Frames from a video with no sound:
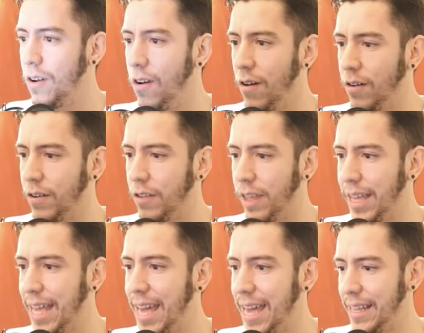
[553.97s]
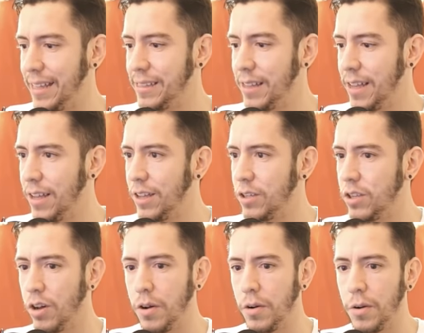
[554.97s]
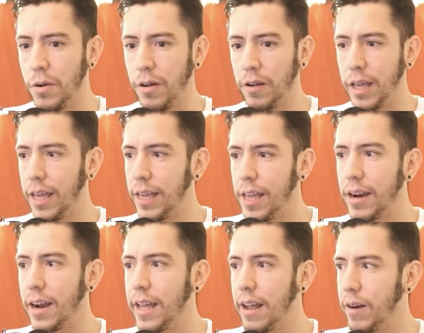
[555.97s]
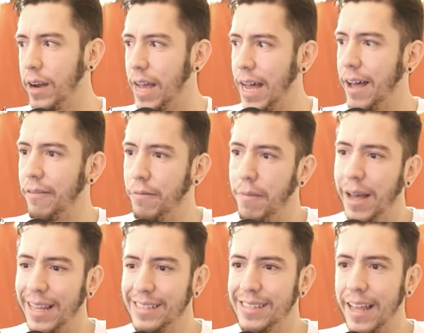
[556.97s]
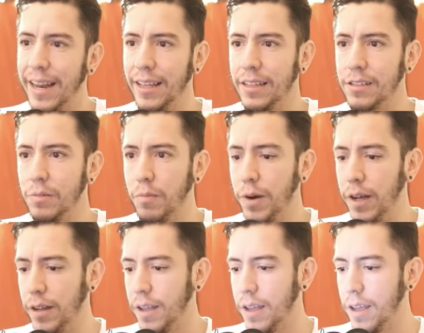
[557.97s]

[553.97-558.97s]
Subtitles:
longer the case. So okay, here I already have my settings, but